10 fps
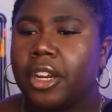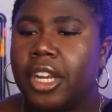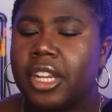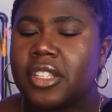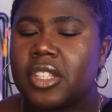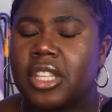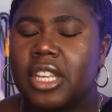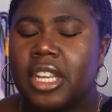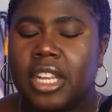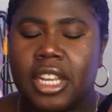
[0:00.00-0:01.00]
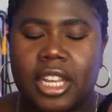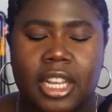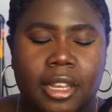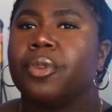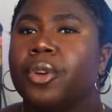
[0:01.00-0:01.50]
It's
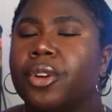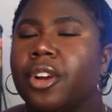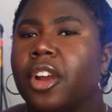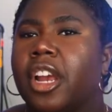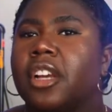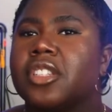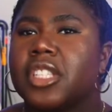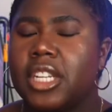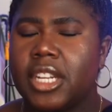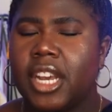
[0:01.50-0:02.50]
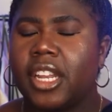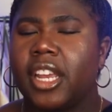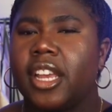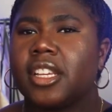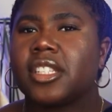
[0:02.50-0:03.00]
the Ruger L C nine
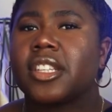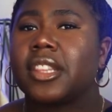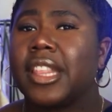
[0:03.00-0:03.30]
S.